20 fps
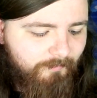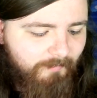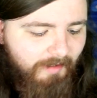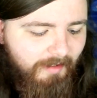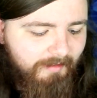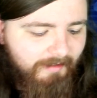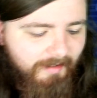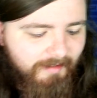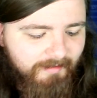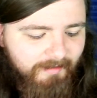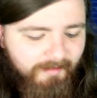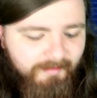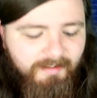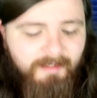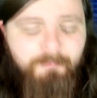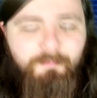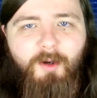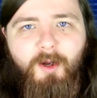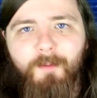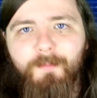
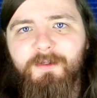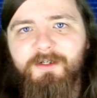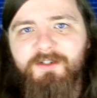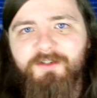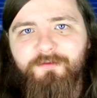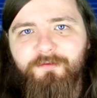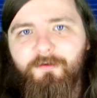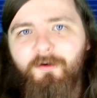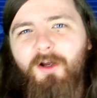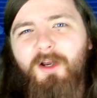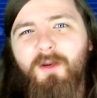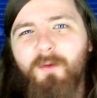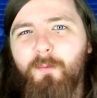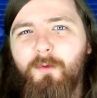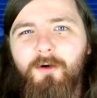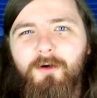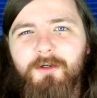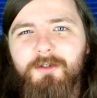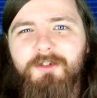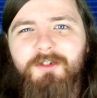they published
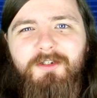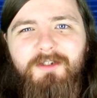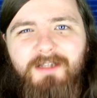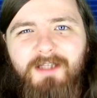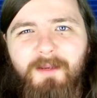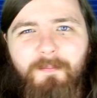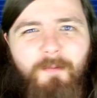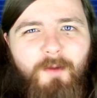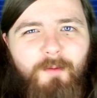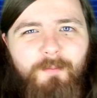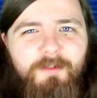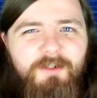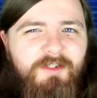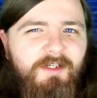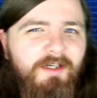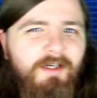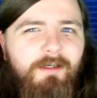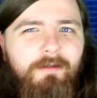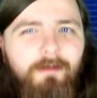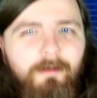Firewatch, and they're
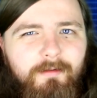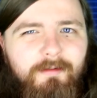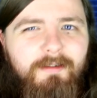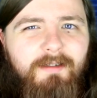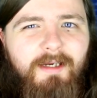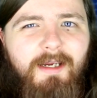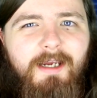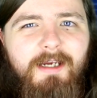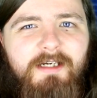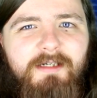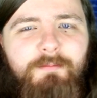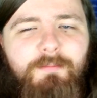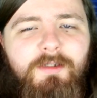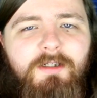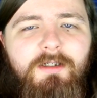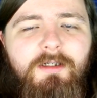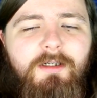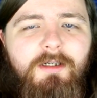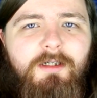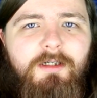publishing another game
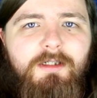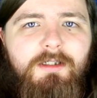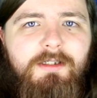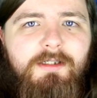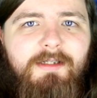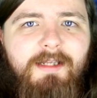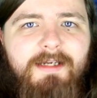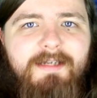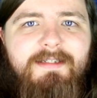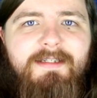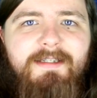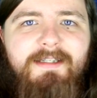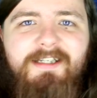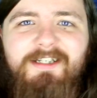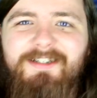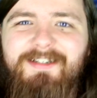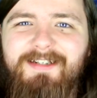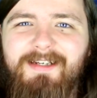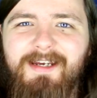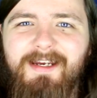later
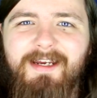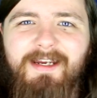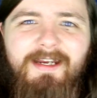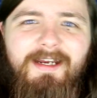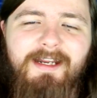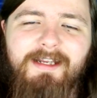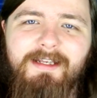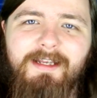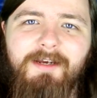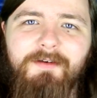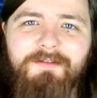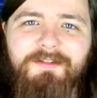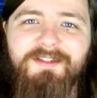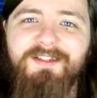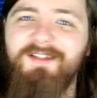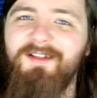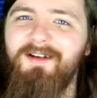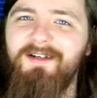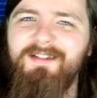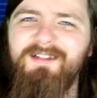this year, and they've
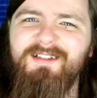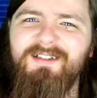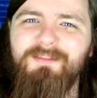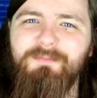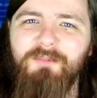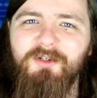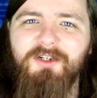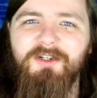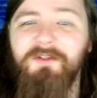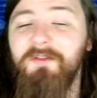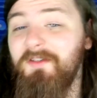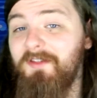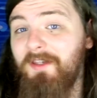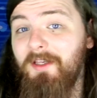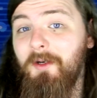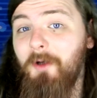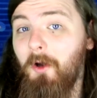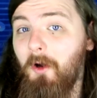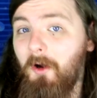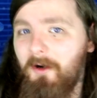decided, because
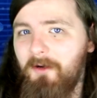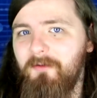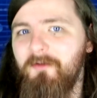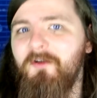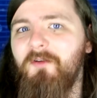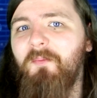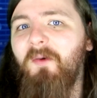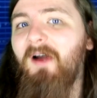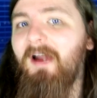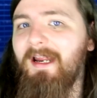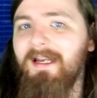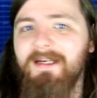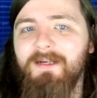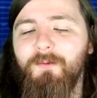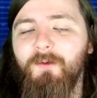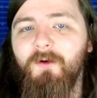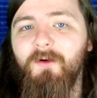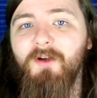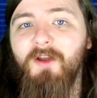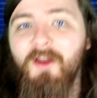they're not owned by
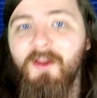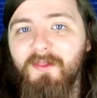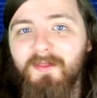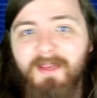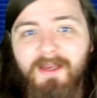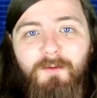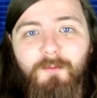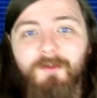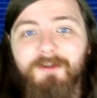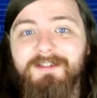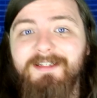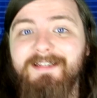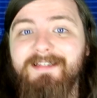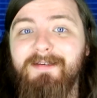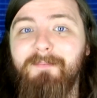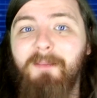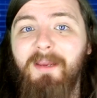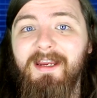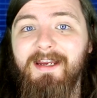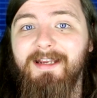anyone, they wanted
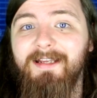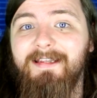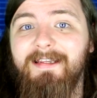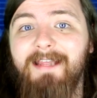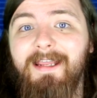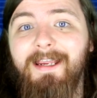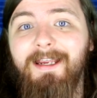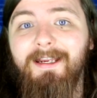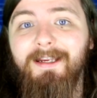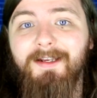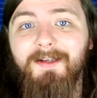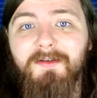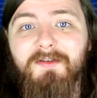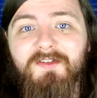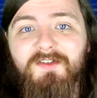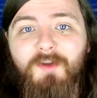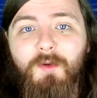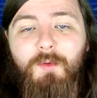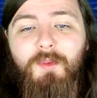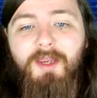to make a thing.
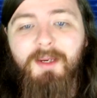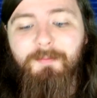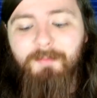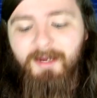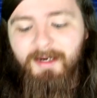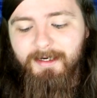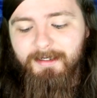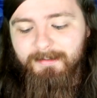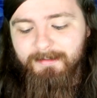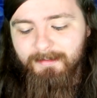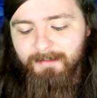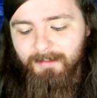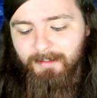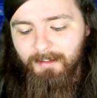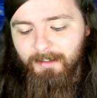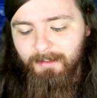So they made